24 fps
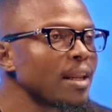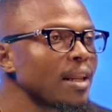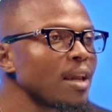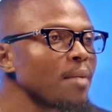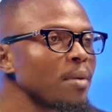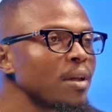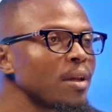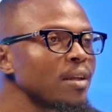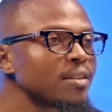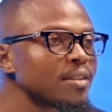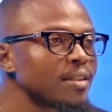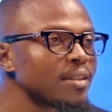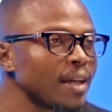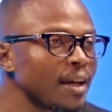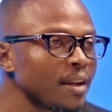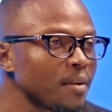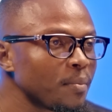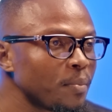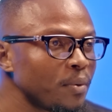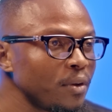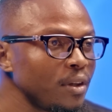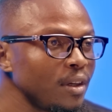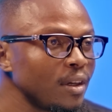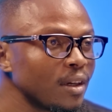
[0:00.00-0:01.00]
name is Danny
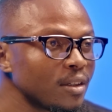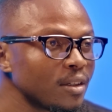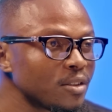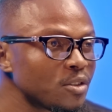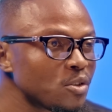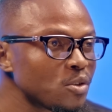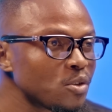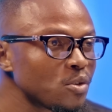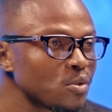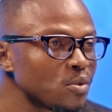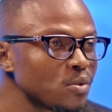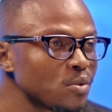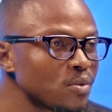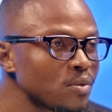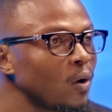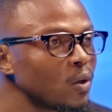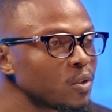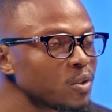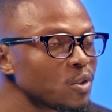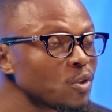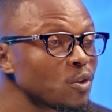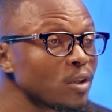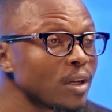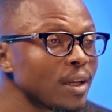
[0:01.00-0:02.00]
P. Esu,
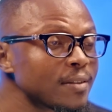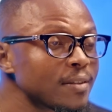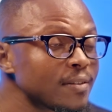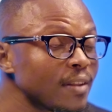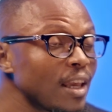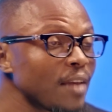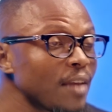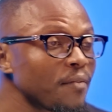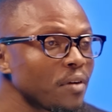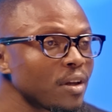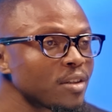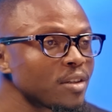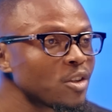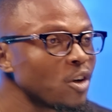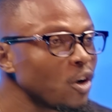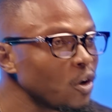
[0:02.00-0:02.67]
also known as the FX